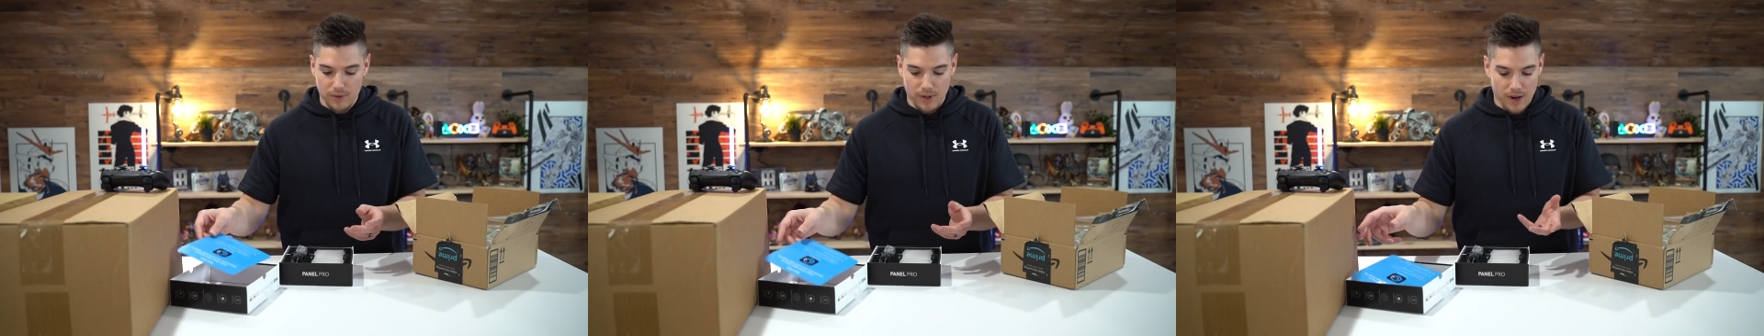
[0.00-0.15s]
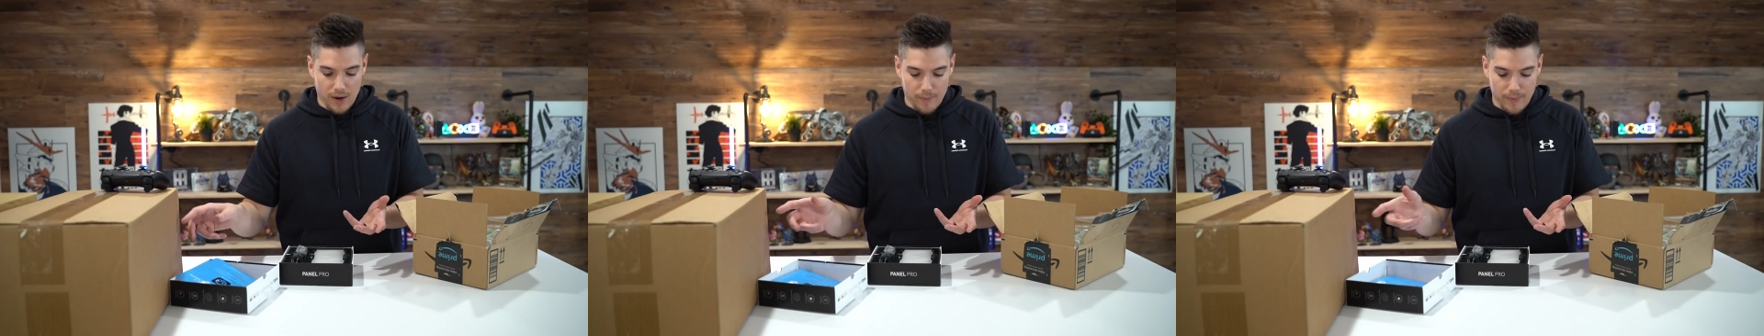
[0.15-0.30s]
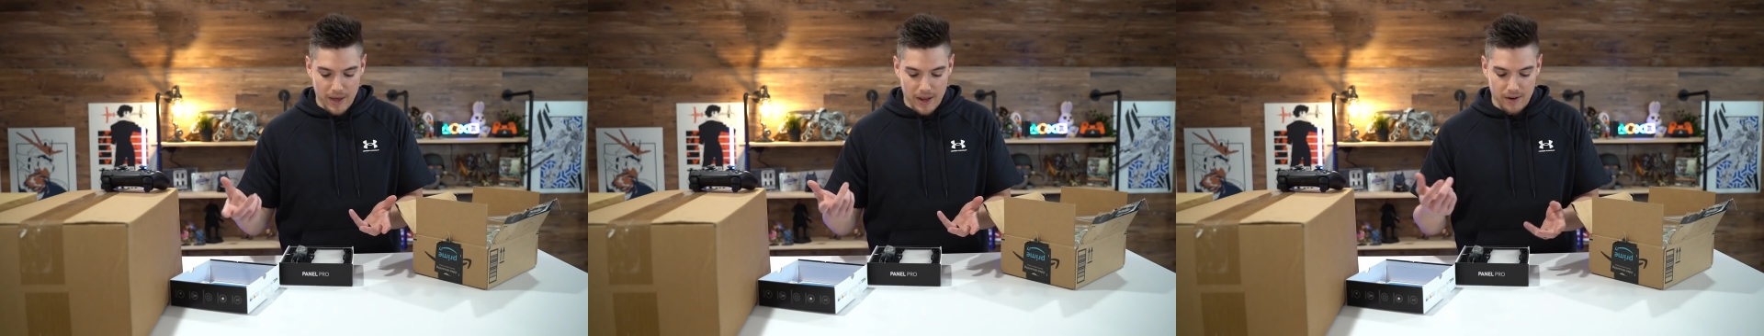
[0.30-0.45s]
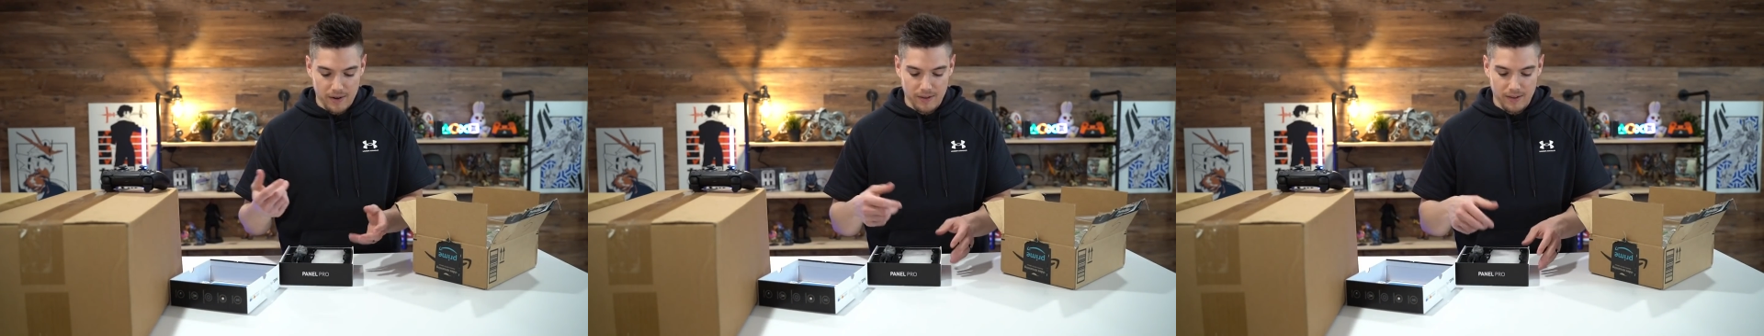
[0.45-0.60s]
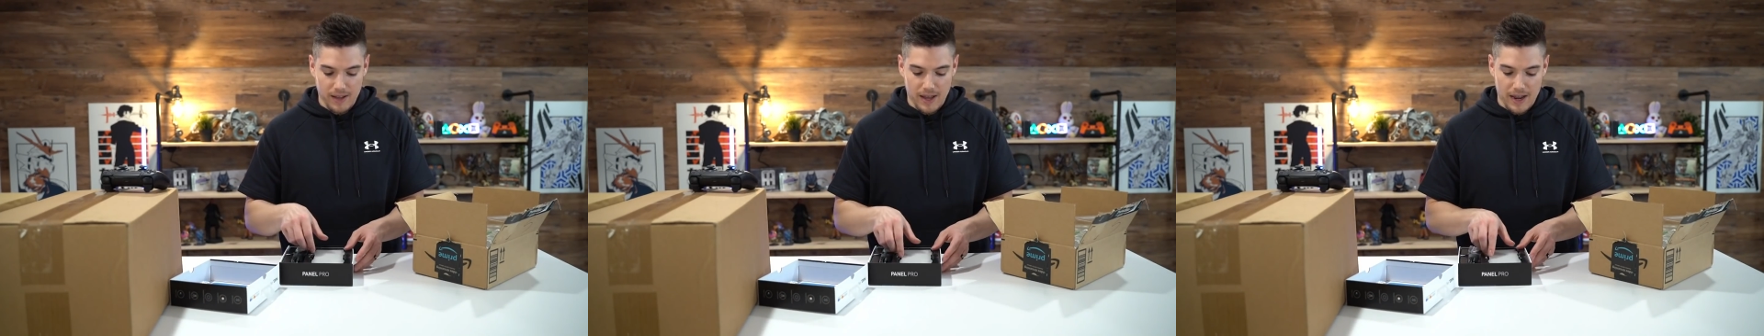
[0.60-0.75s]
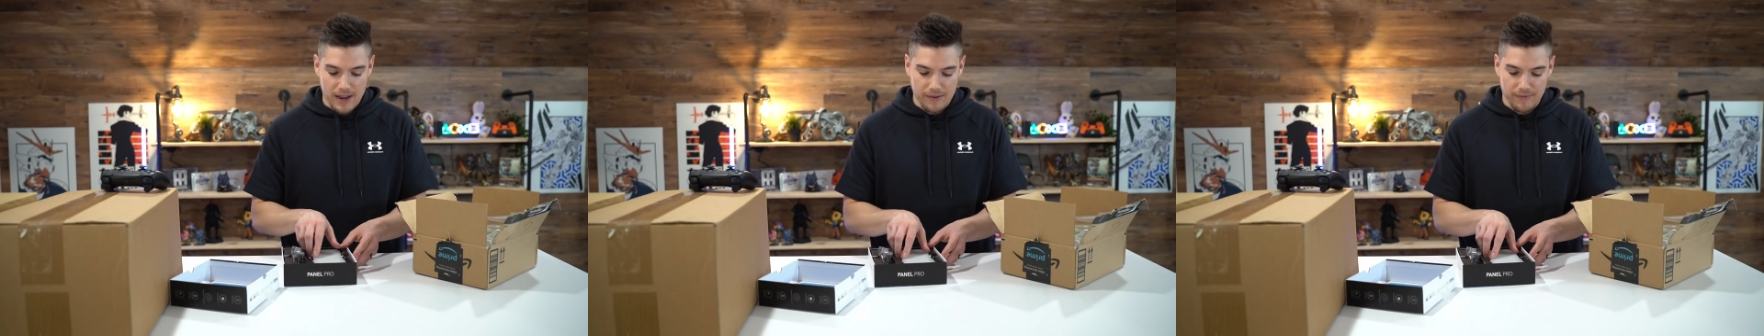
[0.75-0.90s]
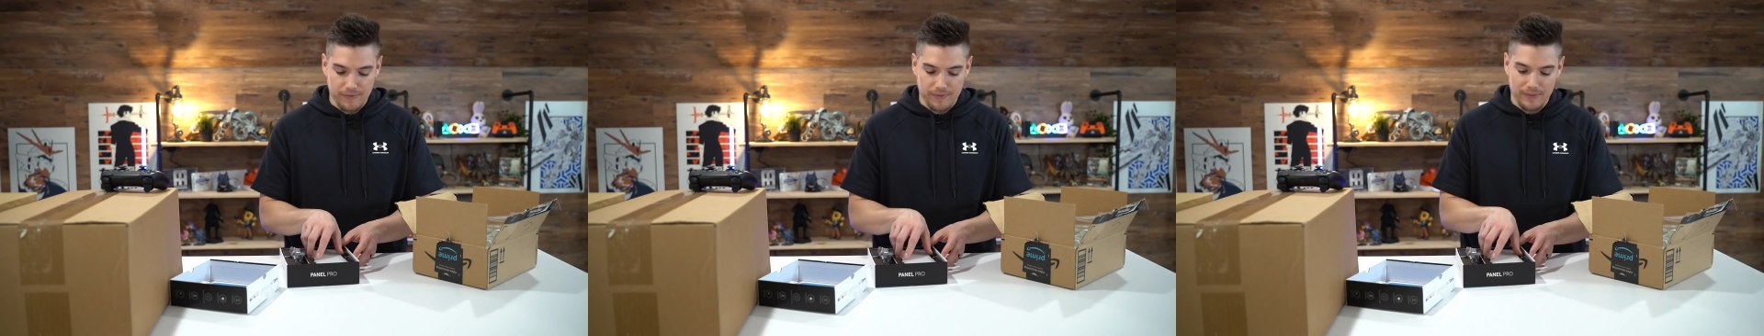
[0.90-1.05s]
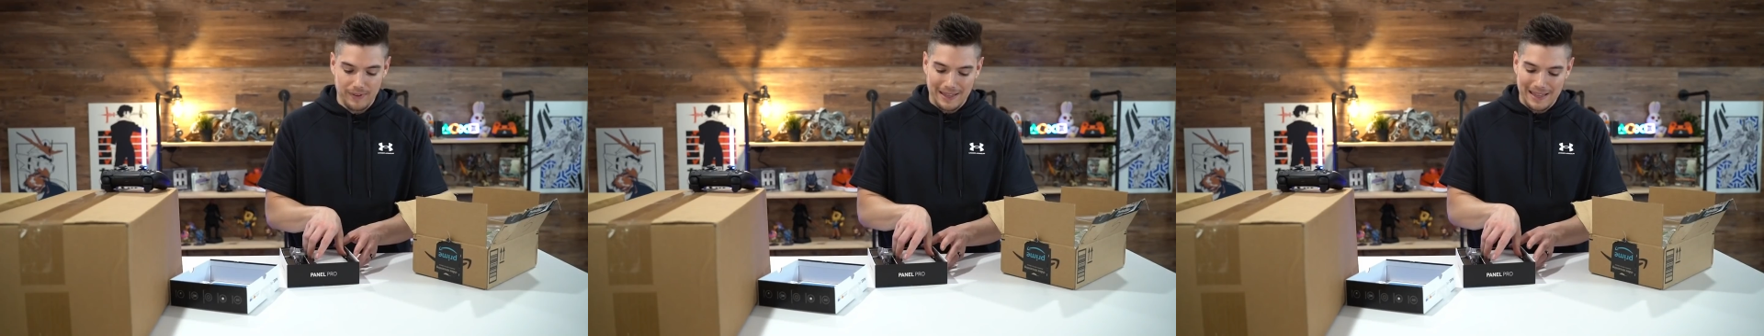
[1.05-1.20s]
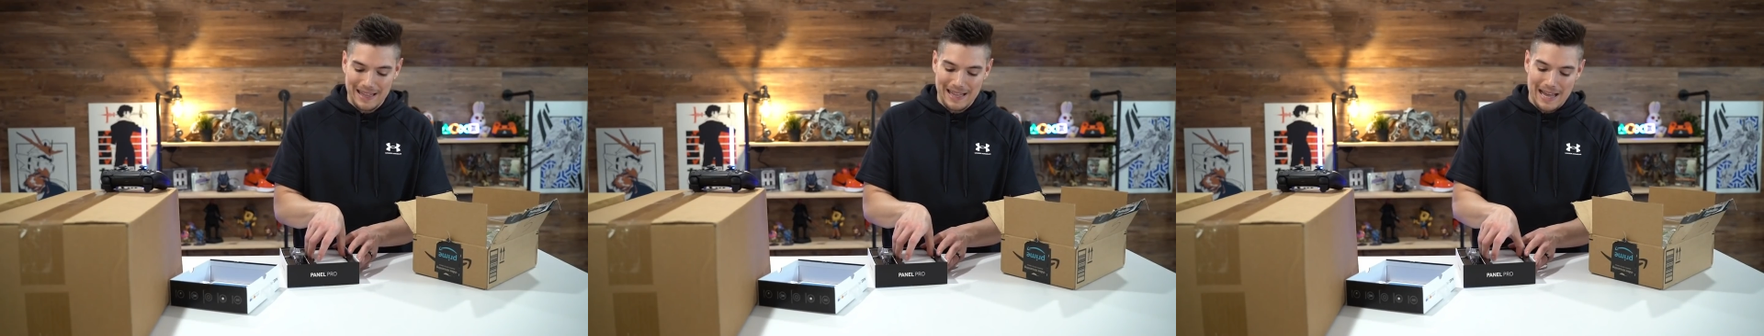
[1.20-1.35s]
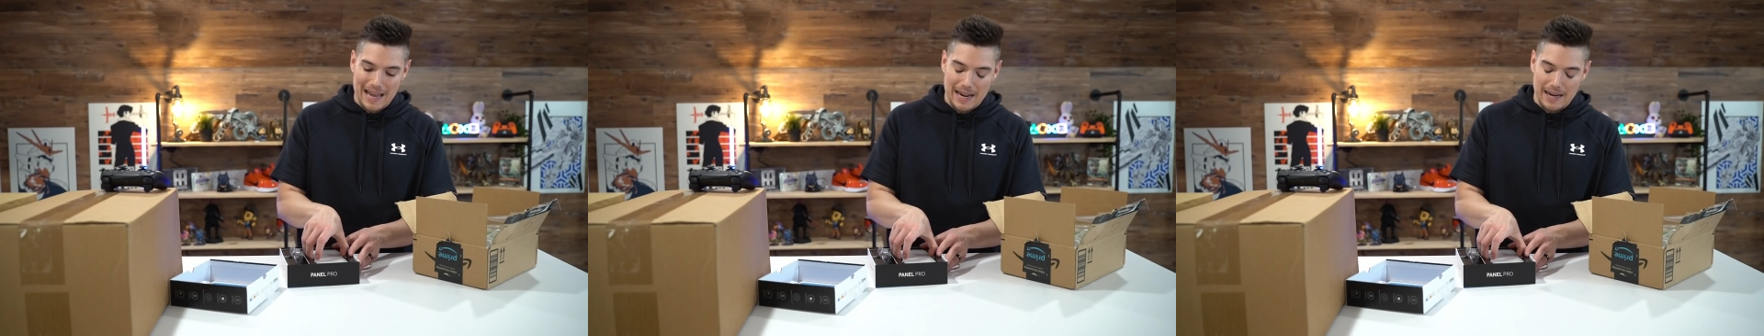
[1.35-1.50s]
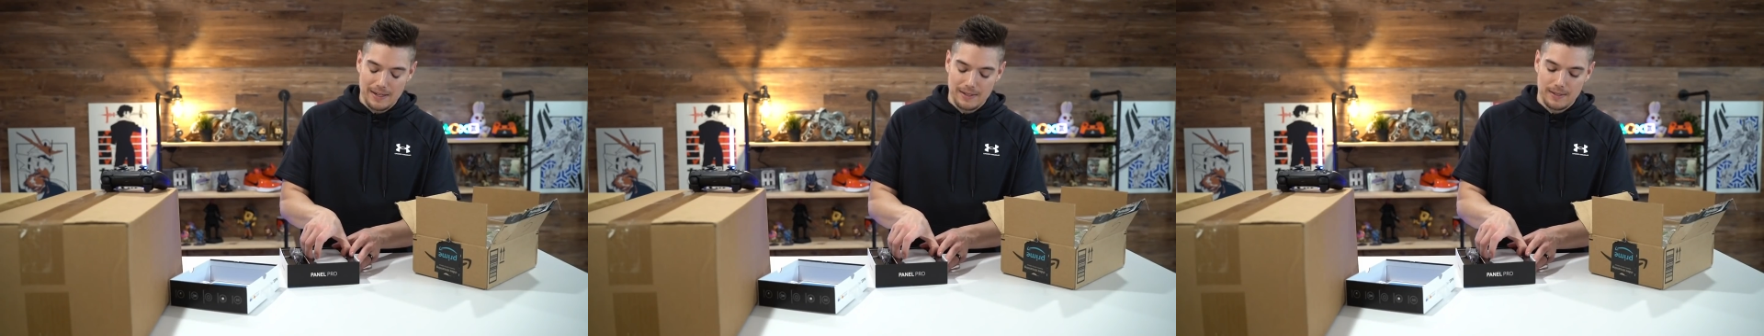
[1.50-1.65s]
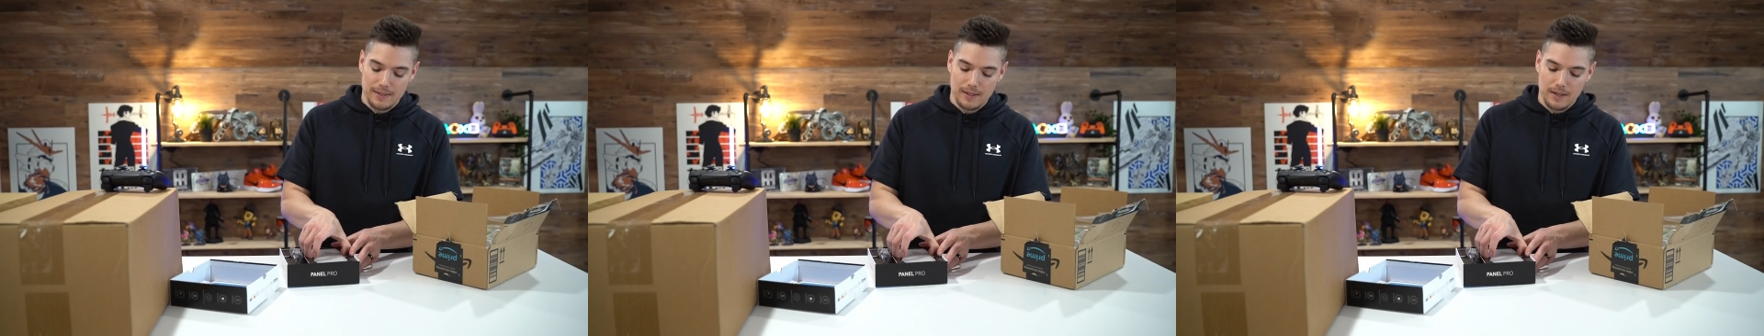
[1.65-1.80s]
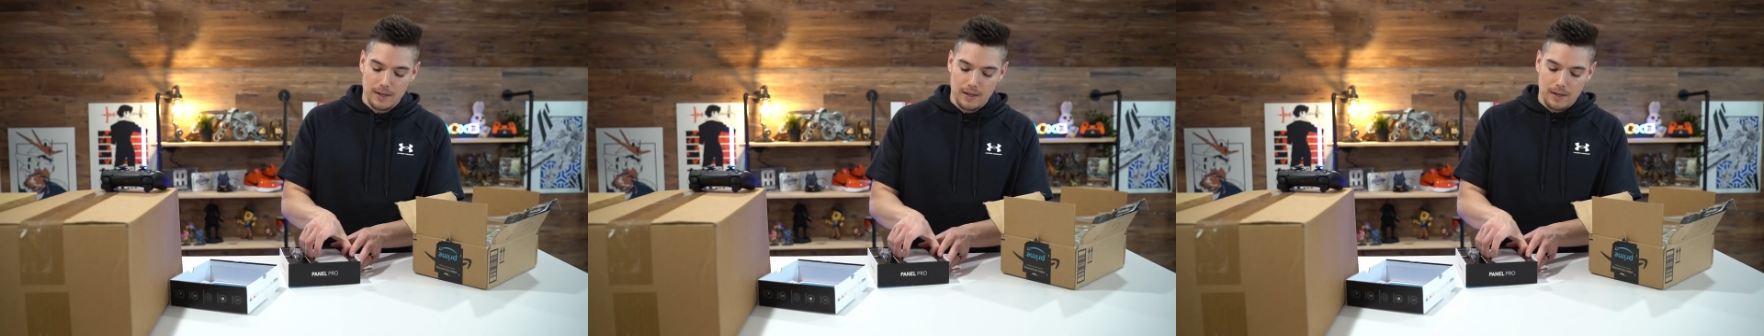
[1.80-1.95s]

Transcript: long battery life, light.